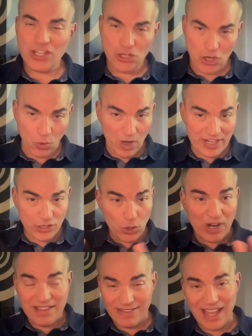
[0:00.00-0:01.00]
don't want to do
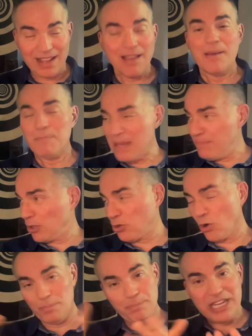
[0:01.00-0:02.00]
anything people
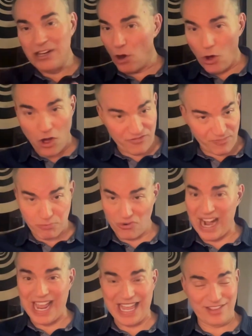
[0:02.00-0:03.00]
call being off
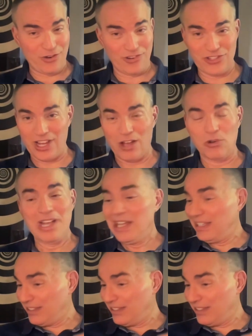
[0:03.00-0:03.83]
brand or so. Like,